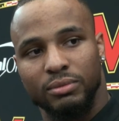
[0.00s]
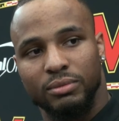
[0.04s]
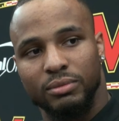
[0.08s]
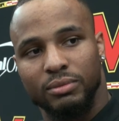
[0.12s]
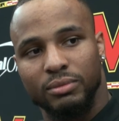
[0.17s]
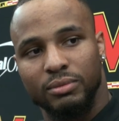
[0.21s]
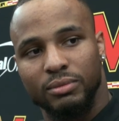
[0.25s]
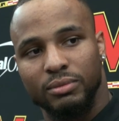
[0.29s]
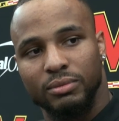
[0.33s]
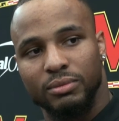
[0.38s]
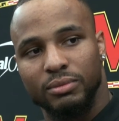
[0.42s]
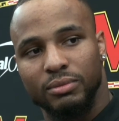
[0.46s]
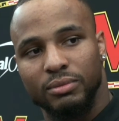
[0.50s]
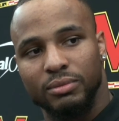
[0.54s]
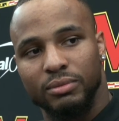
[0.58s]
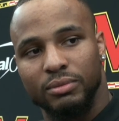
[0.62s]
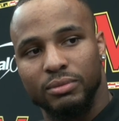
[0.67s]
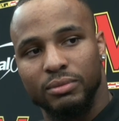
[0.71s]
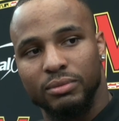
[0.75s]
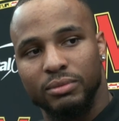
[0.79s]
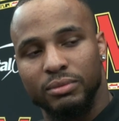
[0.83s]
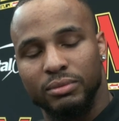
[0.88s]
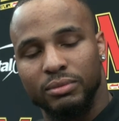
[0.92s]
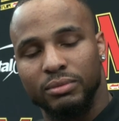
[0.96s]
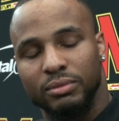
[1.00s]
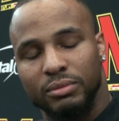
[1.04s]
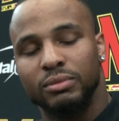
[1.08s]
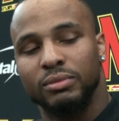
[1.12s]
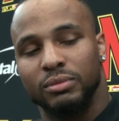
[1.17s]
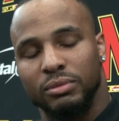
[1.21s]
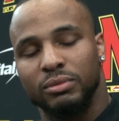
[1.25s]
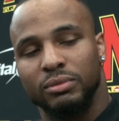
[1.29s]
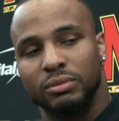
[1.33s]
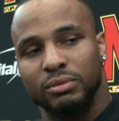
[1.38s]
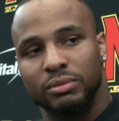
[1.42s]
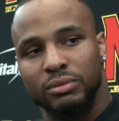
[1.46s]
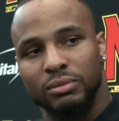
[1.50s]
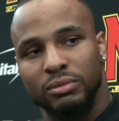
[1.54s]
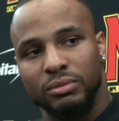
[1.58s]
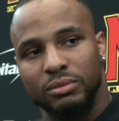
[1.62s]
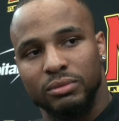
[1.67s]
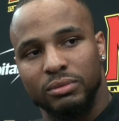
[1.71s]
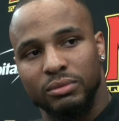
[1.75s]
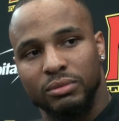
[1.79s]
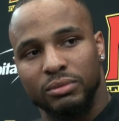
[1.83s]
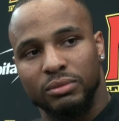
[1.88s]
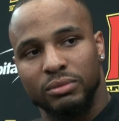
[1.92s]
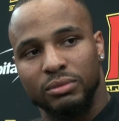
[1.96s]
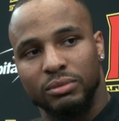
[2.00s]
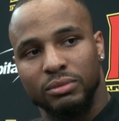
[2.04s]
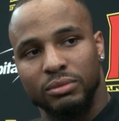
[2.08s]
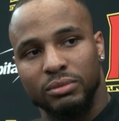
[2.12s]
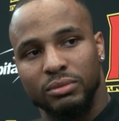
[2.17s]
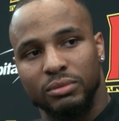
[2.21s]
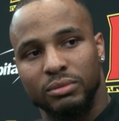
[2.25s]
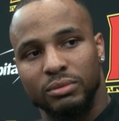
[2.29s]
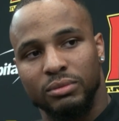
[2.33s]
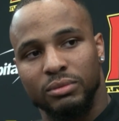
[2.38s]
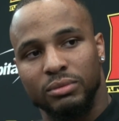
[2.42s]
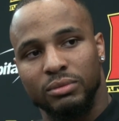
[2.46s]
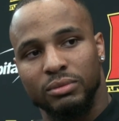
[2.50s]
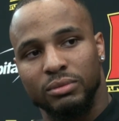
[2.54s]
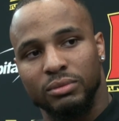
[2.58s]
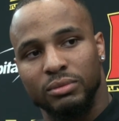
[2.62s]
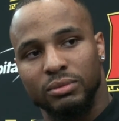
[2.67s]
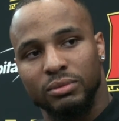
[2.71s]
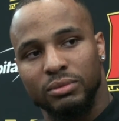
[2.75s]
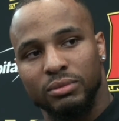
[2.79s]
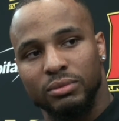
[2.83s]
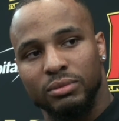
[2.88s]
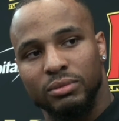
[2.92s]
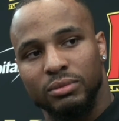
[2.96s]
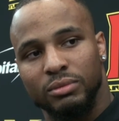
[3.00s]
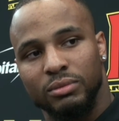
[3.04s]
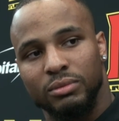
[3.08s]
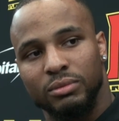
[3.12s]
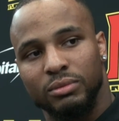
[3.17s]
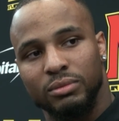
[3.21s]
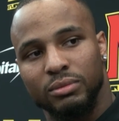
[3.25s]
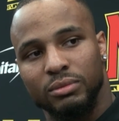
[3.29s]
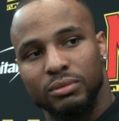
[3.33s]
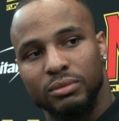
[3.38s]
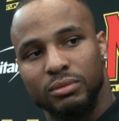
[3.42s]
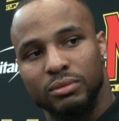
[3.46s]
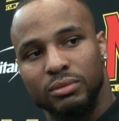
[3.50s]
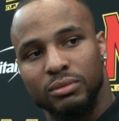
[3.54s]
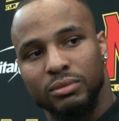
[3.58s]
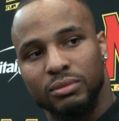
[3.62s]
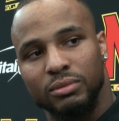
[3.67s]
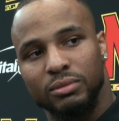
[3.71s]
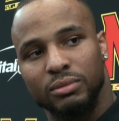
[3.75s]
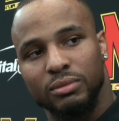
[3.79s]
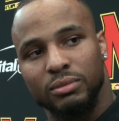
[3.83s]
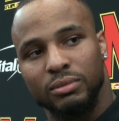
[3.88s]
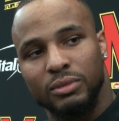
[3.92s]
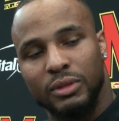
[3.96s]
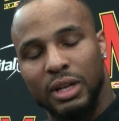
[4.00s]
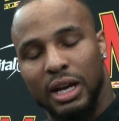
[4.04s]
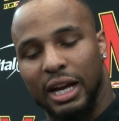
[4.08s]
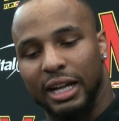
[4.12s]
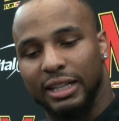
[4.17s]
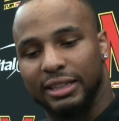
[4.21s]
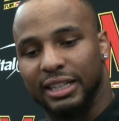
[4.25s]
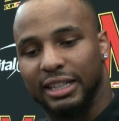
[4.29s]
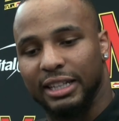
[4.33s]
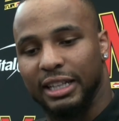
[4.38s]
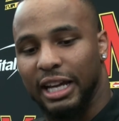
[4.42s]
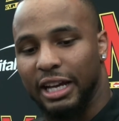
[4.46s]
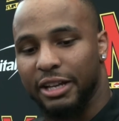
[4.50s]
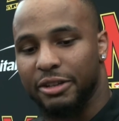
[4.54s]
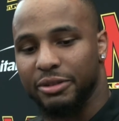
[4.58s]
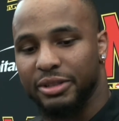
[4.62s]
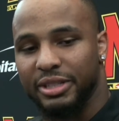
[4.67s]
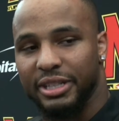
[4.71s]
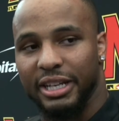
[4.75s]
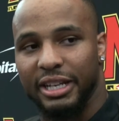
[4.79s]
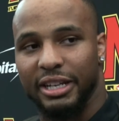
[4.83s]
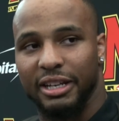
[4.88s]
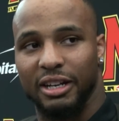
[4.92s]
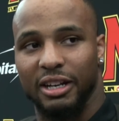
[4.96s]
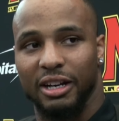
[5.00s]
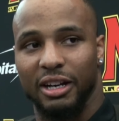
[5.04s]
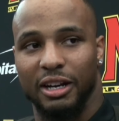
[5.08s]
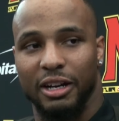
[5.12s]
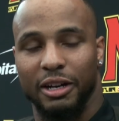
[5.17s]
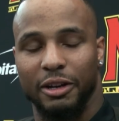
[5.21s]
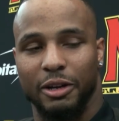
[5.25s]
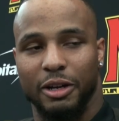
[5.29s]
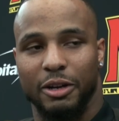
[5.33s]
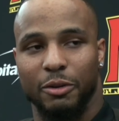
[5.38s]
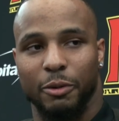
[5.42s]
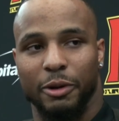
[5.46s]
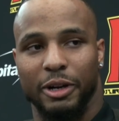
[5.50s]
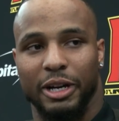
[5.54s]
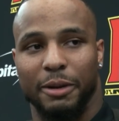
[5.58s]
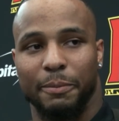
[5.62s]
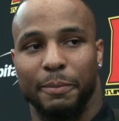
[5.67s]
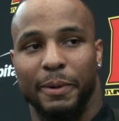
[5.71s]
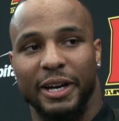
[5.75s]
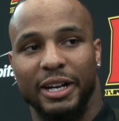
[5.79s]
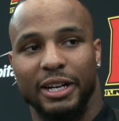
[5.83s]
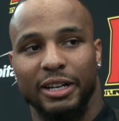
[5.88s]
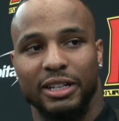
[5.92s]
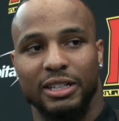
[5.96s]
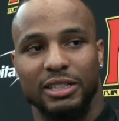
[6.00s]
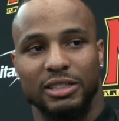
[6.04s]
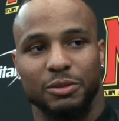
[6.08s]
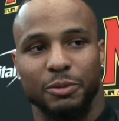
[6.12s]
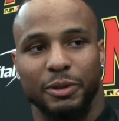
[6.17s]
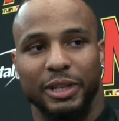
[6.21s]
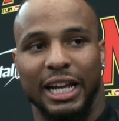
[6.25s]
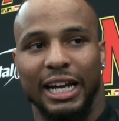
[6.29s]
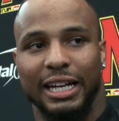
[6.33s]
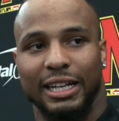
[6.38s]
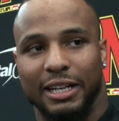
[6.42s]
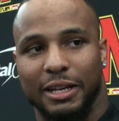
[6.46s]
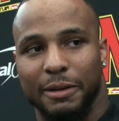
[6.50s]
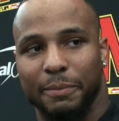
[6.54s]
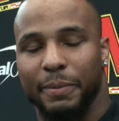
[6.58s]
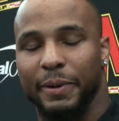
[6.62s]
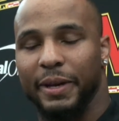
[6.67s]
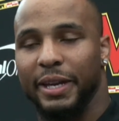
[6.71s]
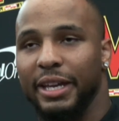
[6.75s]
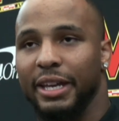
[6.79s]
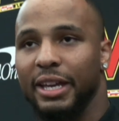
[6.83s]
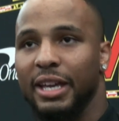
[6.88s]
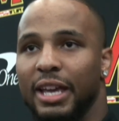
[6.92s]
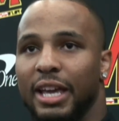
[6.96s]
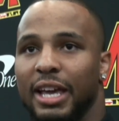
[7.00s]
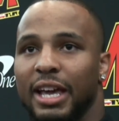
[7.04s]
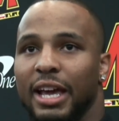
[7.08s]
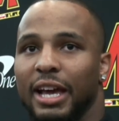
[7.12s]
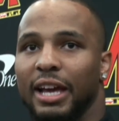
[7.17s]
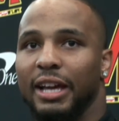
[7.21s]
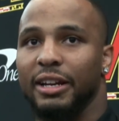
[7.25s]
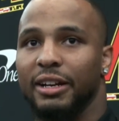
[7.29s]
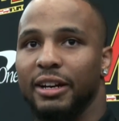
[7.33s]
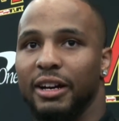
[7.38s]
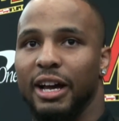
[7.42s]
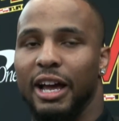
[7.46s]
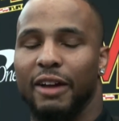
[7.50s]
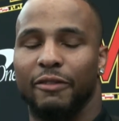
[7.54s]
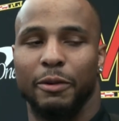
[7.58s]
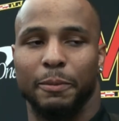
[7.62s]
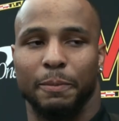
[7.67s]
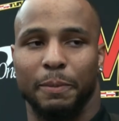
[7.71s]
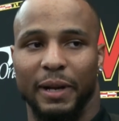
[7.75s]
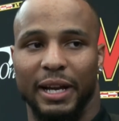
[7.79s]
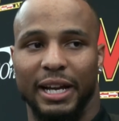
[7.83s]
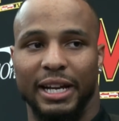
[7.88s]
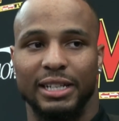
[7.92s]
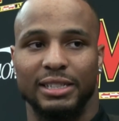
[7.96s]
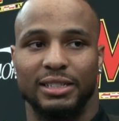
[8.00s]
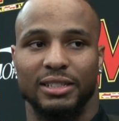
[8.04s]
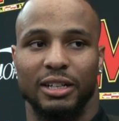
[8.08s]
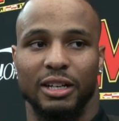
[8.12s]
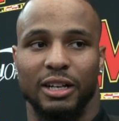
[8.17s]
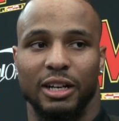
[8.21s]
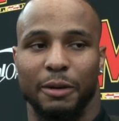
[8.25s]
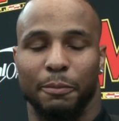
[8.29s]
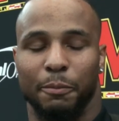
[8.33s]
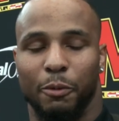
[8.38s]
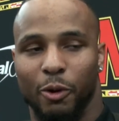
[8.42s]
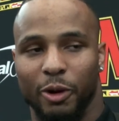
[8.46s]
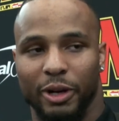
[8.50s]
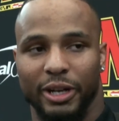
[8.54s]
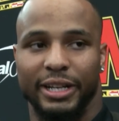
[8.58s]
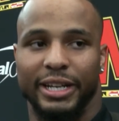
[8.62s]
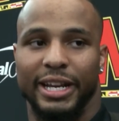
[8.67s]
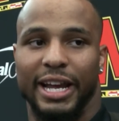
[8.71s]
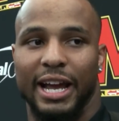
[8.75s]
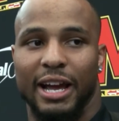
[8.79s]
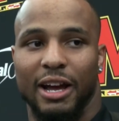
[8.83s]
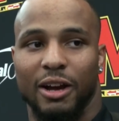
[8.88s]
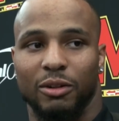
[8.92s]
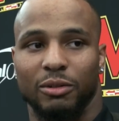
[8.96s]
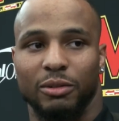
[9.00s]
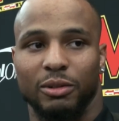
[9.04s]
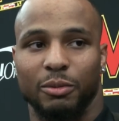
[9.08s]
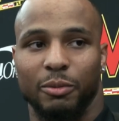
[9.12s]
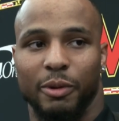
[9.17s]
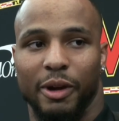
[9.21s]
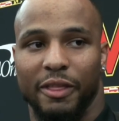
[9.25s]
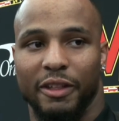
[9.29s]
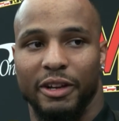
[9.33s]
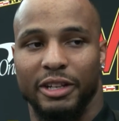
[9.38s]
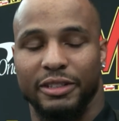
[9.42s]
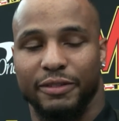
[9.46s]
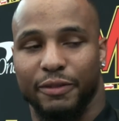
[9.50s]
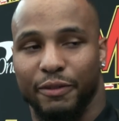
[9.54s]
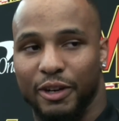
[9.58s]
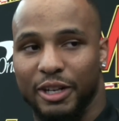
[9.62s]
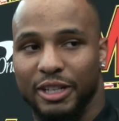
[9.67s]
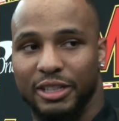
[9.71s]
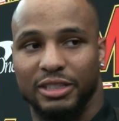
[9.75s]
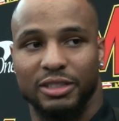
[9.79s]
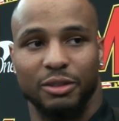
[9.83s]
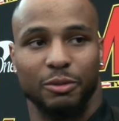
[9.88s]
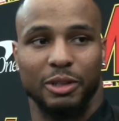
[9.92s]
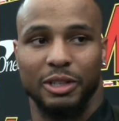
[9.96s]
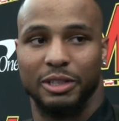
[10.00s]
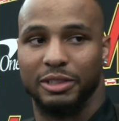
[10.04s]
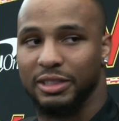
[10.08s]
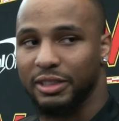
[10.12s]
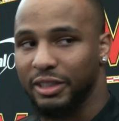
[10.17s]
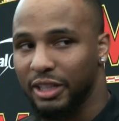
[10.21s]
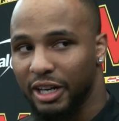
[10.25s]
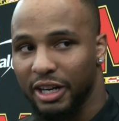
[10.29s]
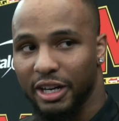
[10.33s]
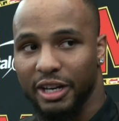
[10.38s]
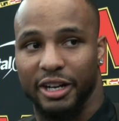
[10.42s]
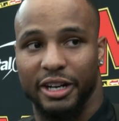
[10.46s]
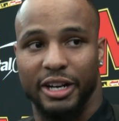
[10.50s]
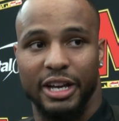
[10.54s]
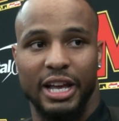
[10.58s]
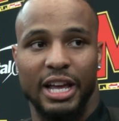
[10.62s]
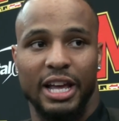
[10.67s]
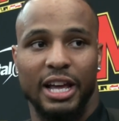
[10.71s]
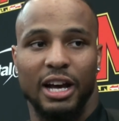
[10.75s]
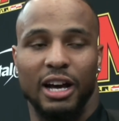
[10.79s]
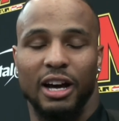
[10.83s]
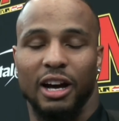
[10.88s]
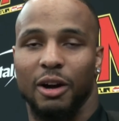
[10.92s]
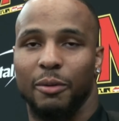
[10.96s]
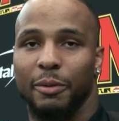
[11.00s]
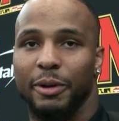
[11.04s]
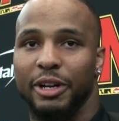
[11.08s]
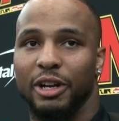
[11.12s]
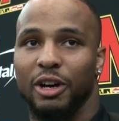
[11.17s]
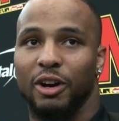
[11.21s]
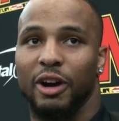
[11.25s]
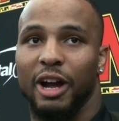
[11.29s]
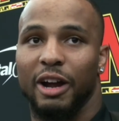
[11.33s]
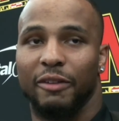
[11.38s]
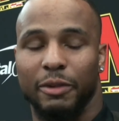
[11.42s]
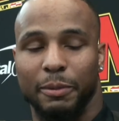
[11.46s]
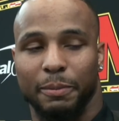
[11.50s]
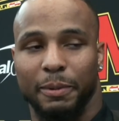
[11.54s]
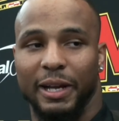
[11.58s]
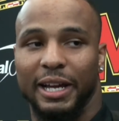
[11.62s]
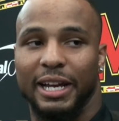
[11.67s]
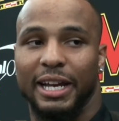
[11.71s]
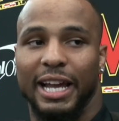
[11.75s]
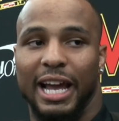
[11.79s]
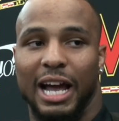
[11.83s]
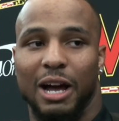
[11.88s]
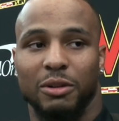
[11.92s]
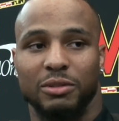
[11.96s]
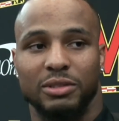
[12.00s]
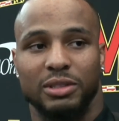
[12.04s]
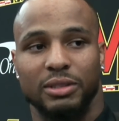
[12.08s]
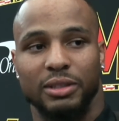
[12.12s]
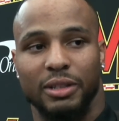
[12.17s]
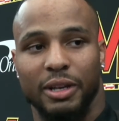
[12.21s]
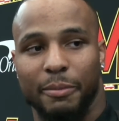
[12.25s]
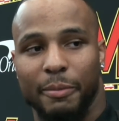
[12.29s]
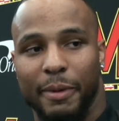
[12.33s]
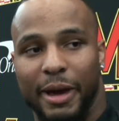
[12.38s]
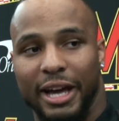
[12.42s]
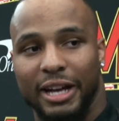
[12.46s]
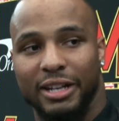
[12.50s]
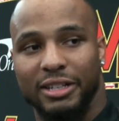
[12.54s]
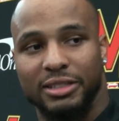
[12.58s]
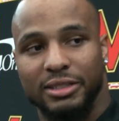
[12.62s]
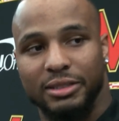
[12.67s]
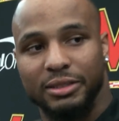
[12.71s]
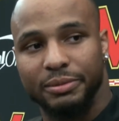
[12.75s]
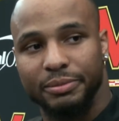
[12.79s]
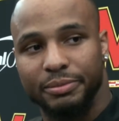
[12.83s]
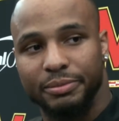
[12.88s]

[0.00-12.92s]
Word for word: not just not to shut up, but just play the way you guys did from tip to buzzer. I think, like you said, uh, we're competitors. We like to compete, and uh, every play is uh, important down, whether it's first, or it's third. Uh, we know every play counts and matters